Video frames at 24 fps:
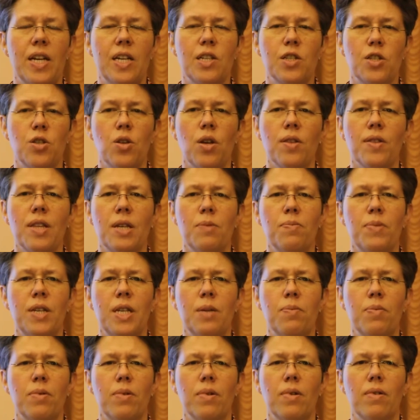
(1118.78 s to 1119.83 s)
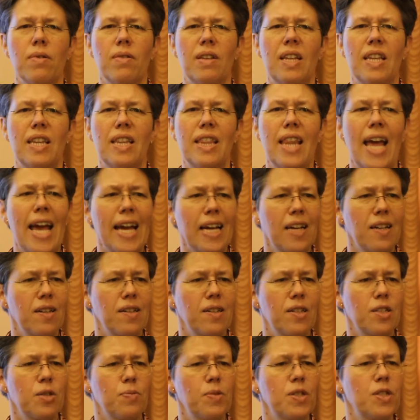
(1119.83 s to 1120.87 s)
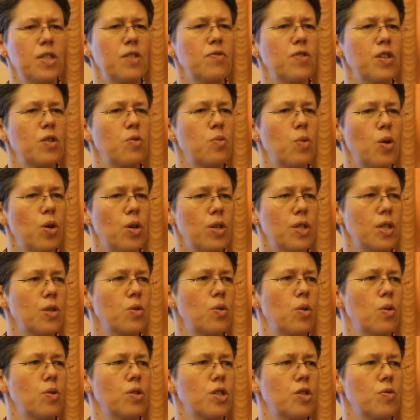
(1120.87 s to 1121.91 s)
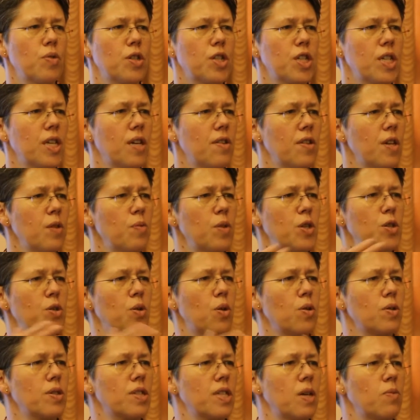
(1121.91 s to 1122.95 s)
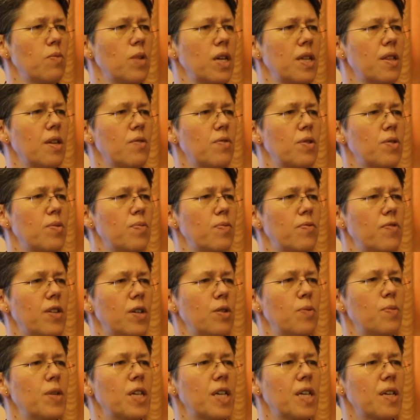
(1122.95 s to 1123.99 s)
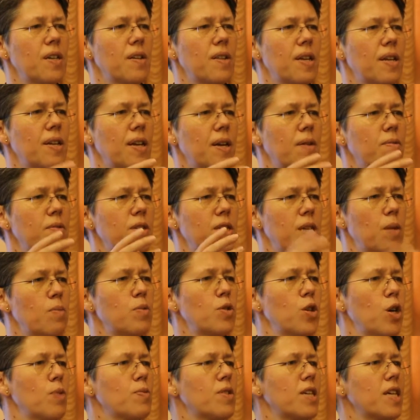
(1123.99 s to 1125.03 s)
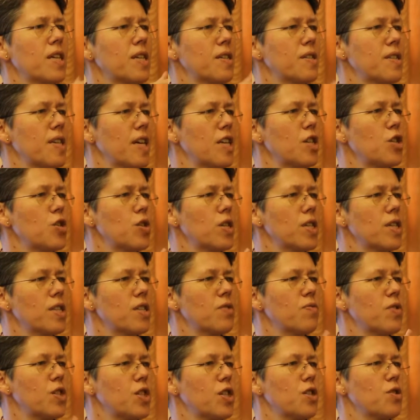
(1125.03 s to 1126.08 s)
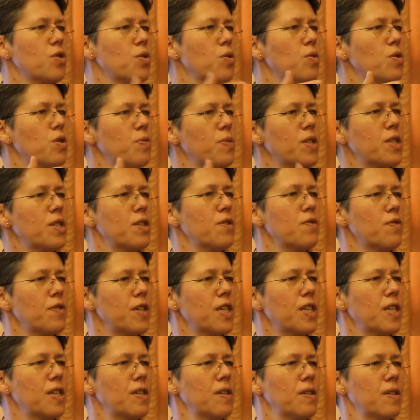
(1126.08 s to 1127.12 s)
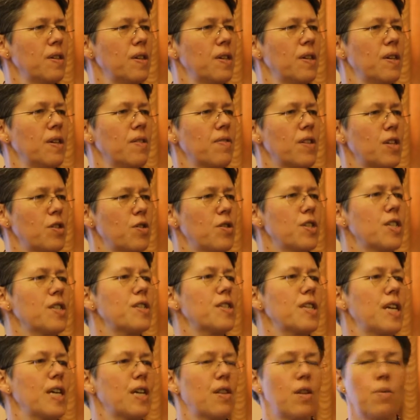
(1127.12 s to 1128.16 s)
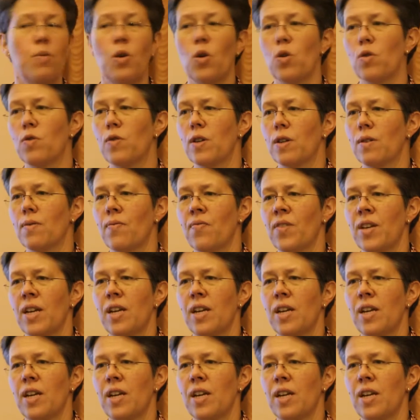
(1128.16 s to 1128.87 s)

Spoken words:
It's not that people lack a specific word in code switching. I think we talked somewhere in the very beginning that there are some terms like essentialism which are so specific that you just take them over.